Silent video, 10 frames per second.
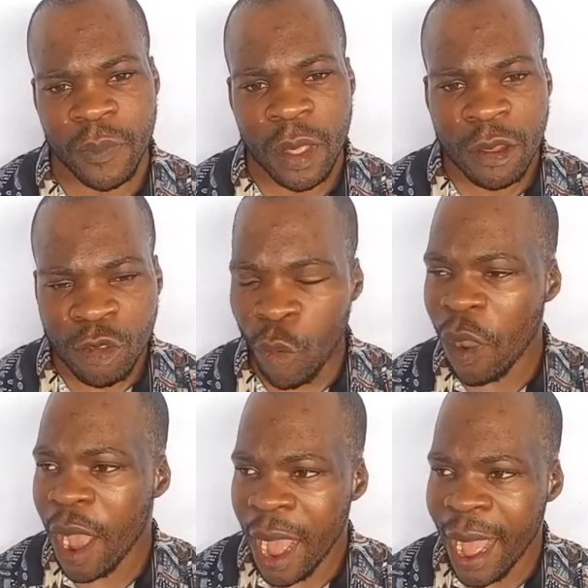So
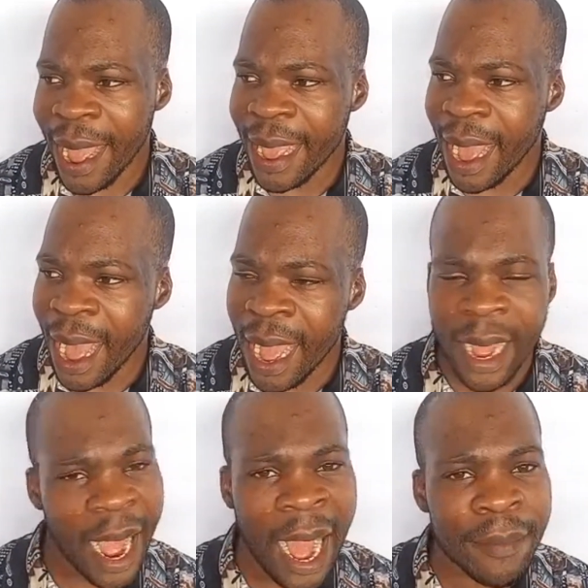
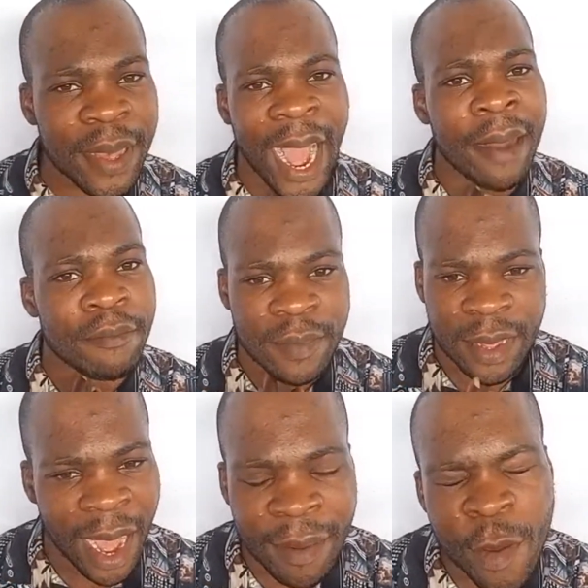I'm
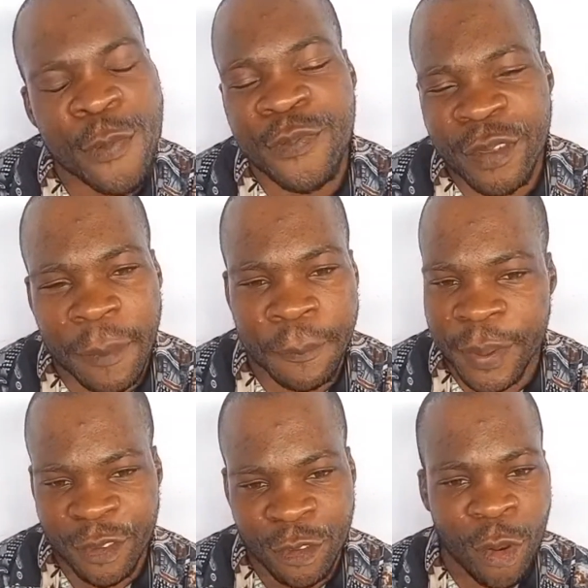
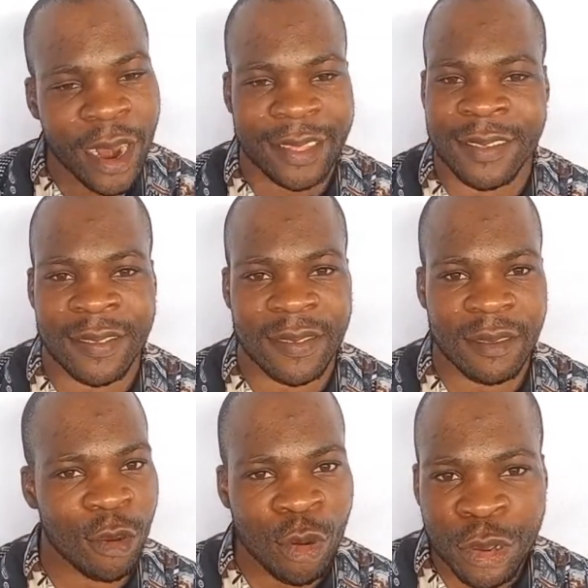someone that is
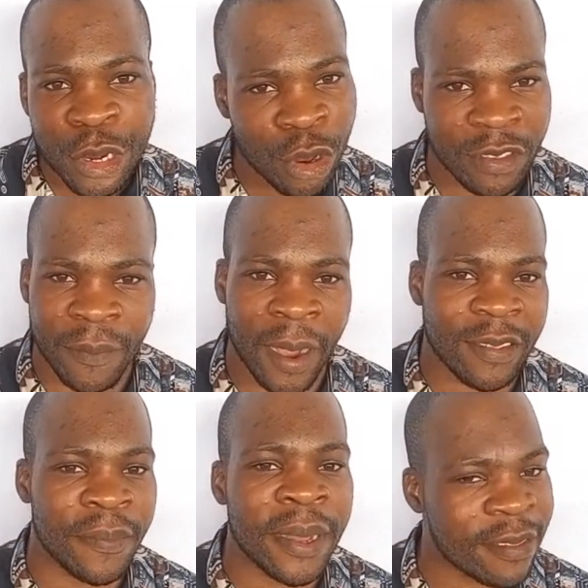curious about
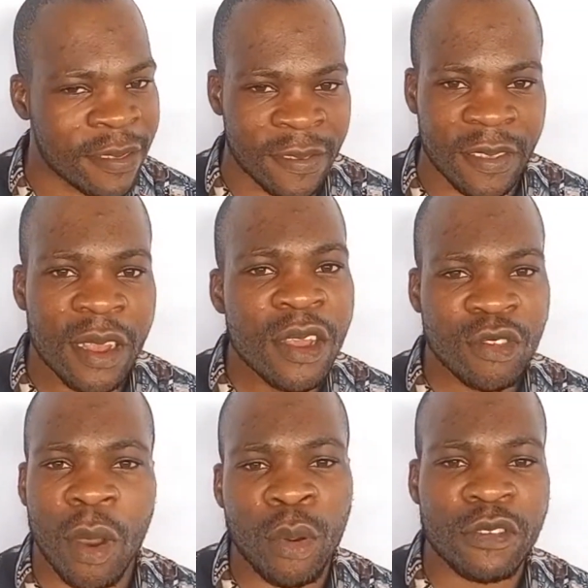many things. So
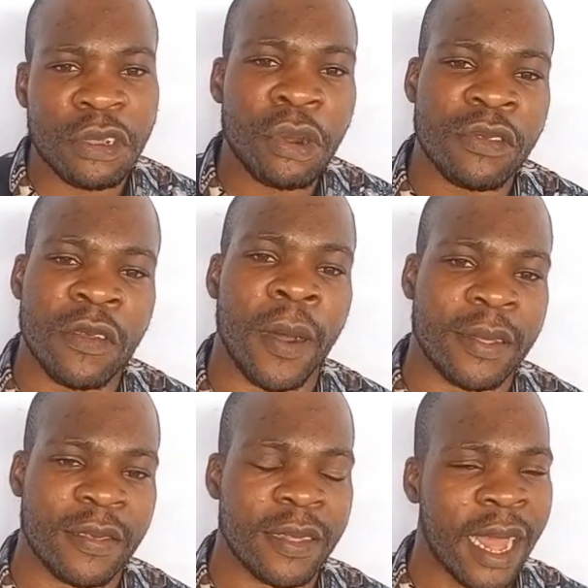I was curious
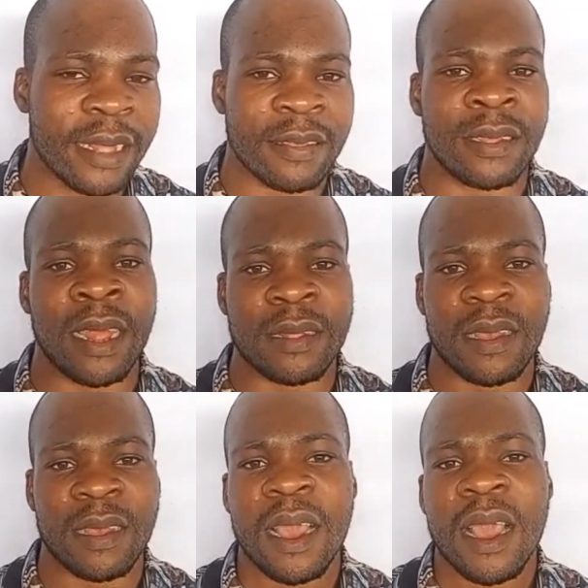about that thing, that
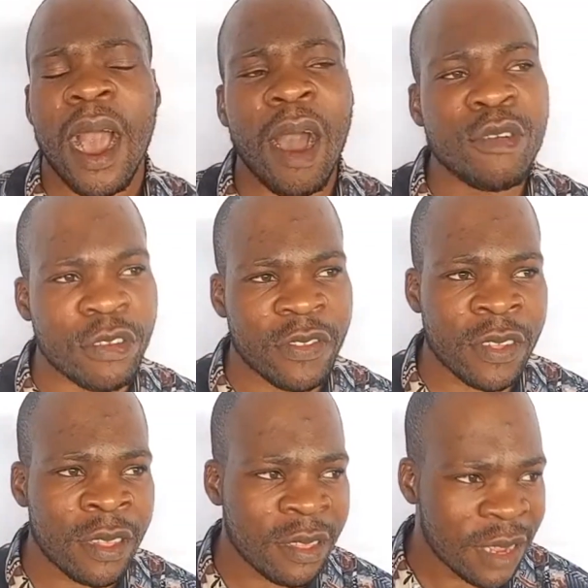how does
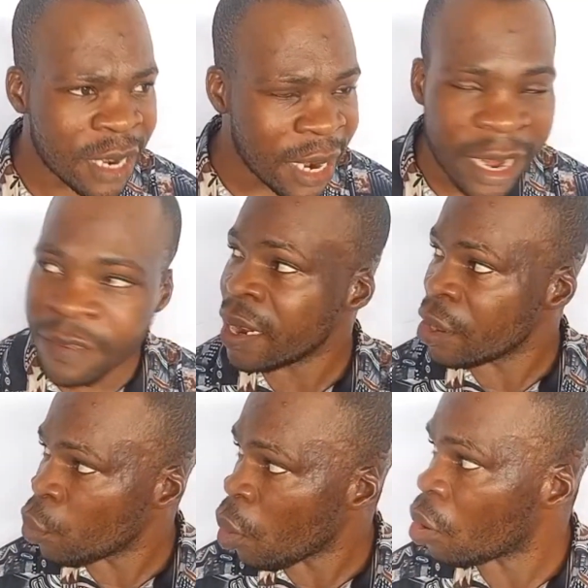this really
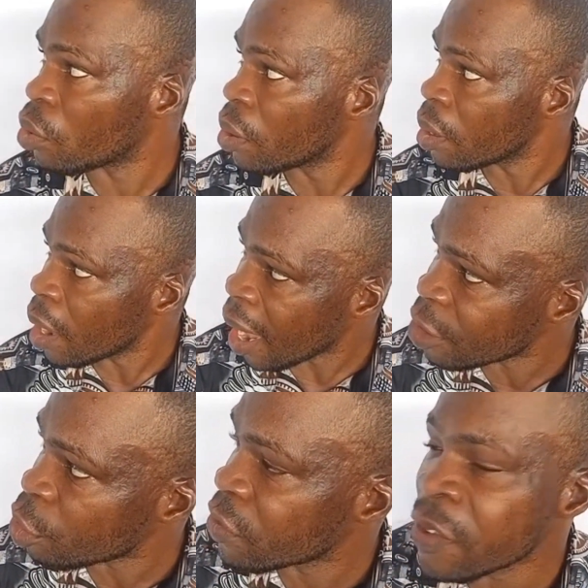work? How
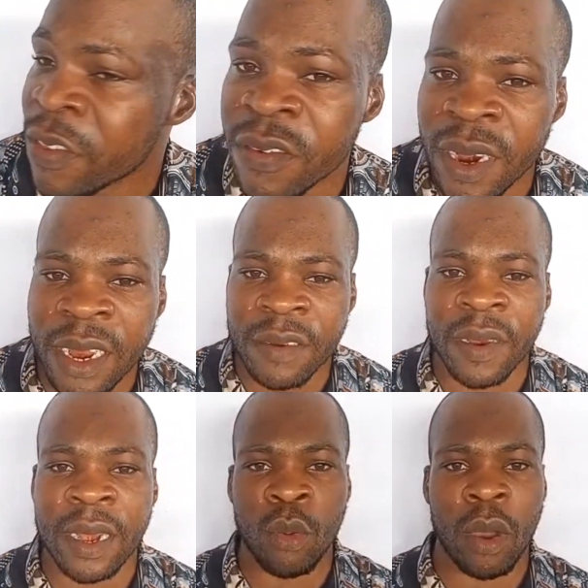does this
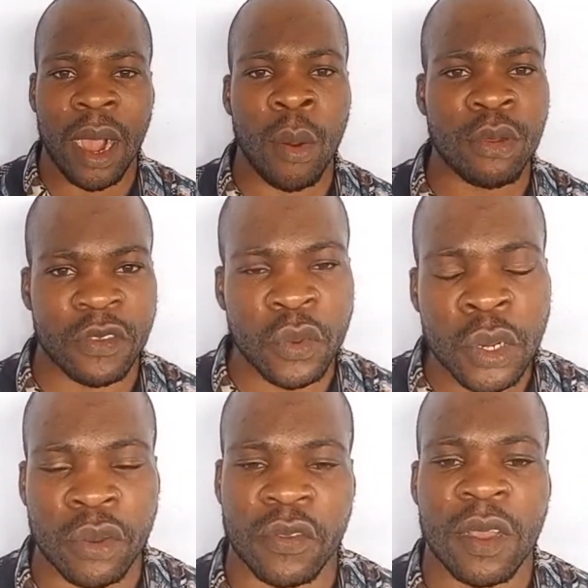really work? I was
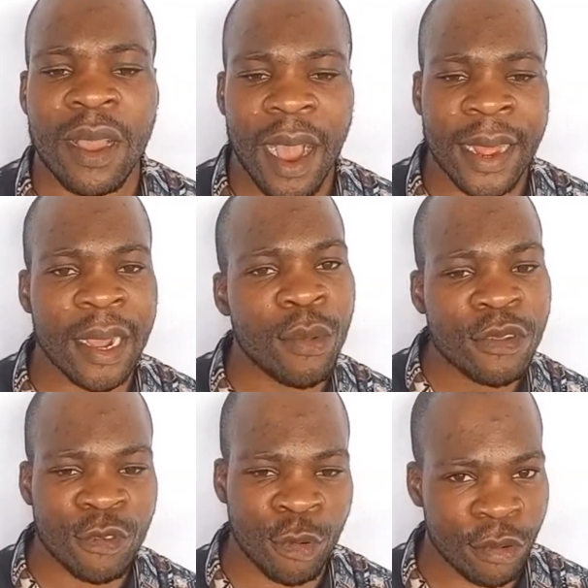curious, and I
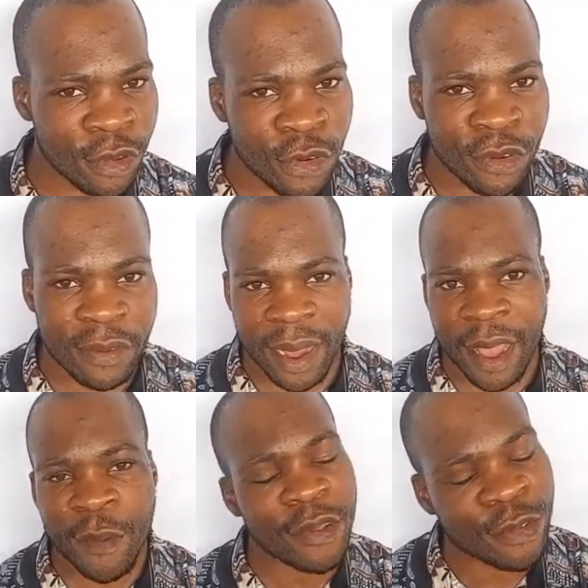went to
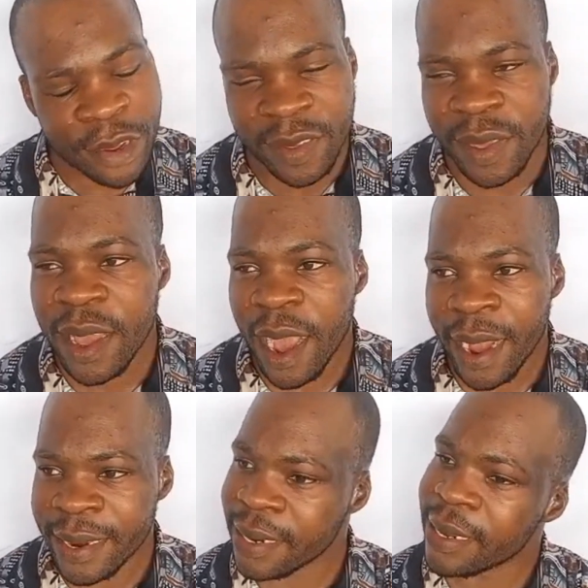it,
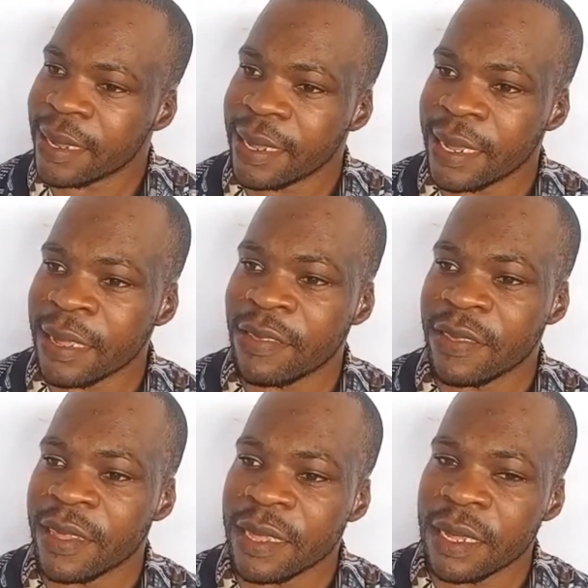and
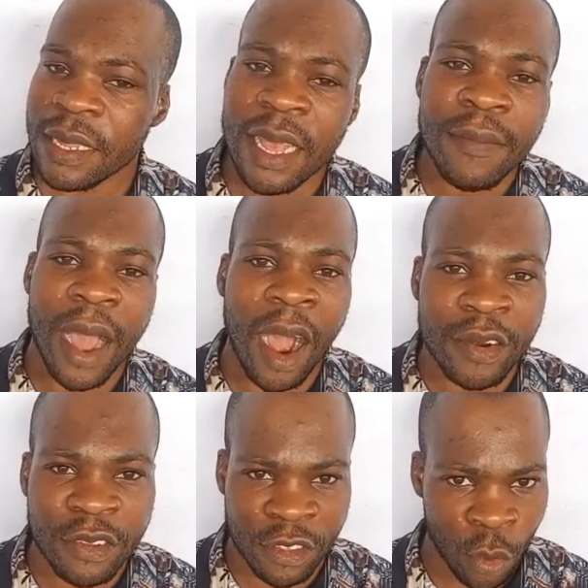it's tell me how
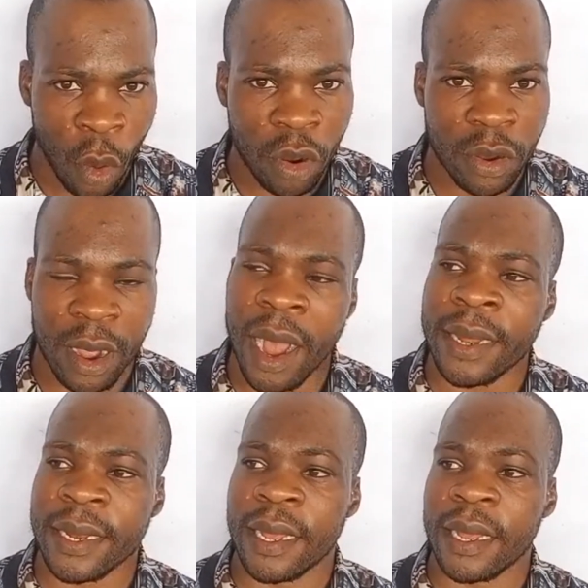this thing work,
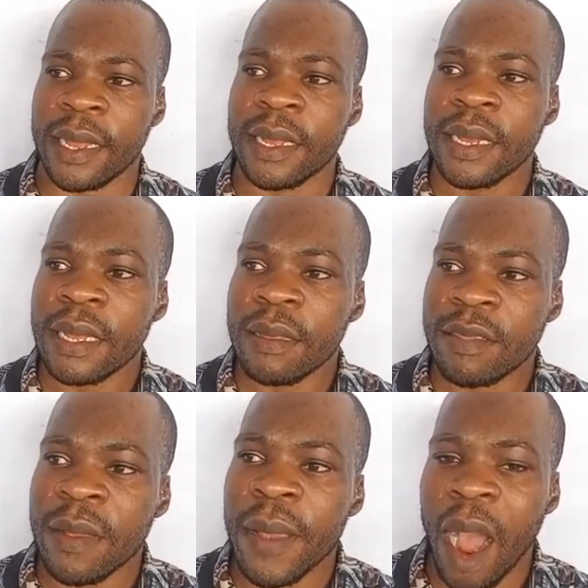and
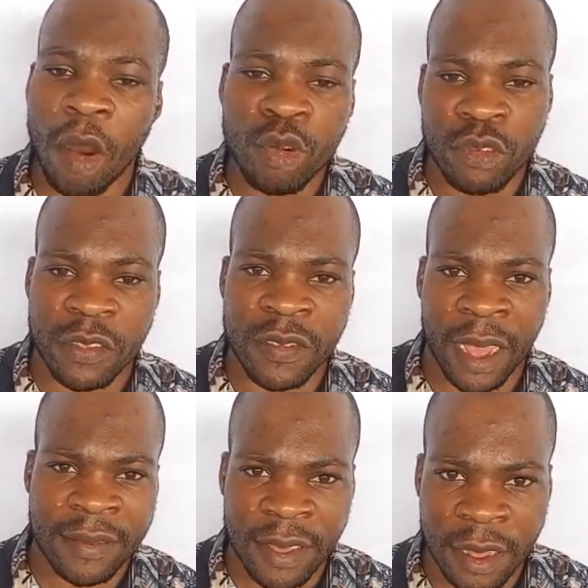tell me how those things
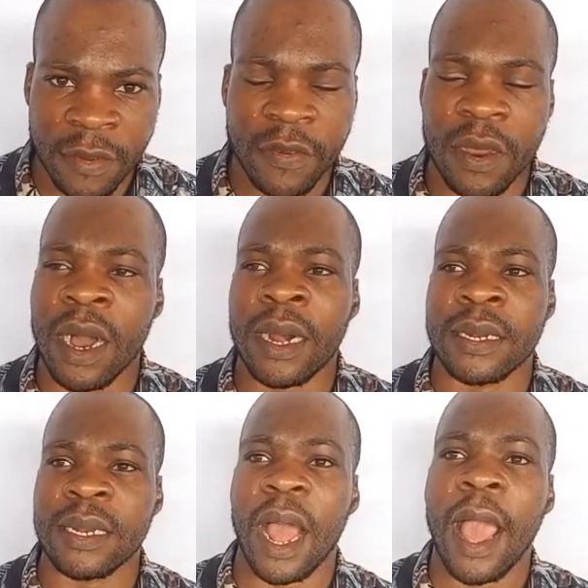are safe,
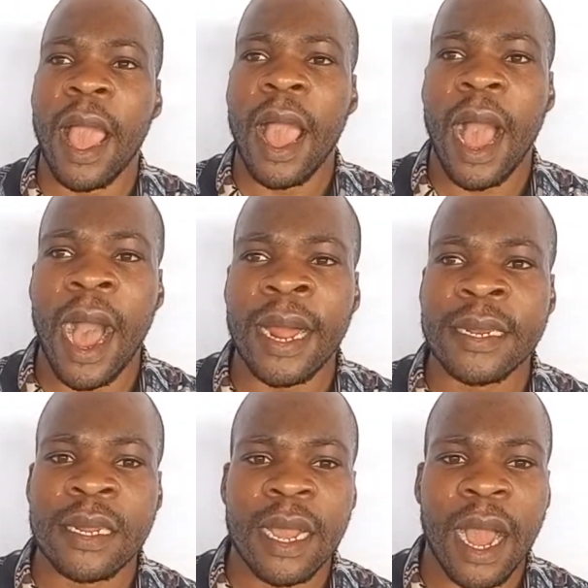and
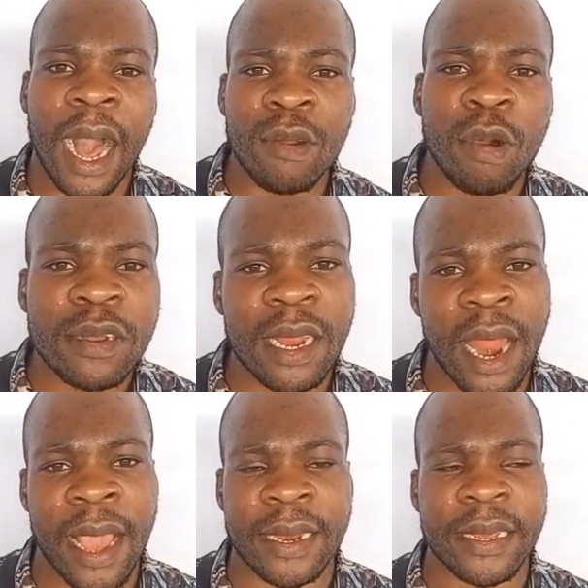along the
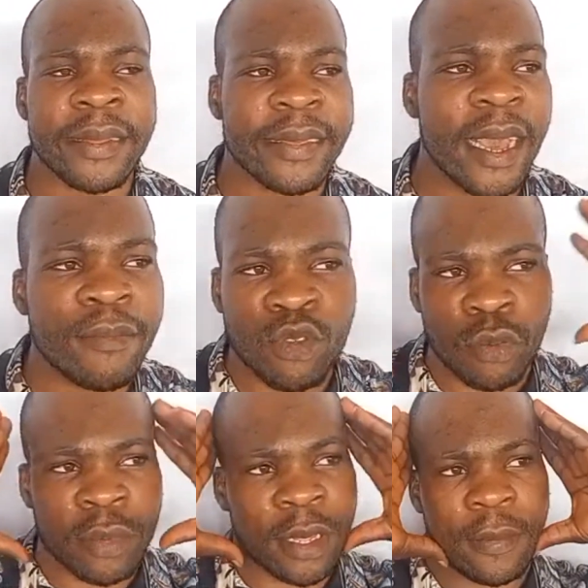line it came to
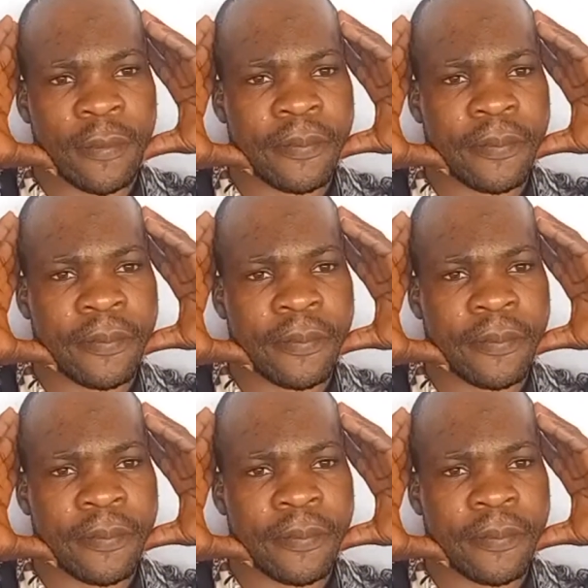me.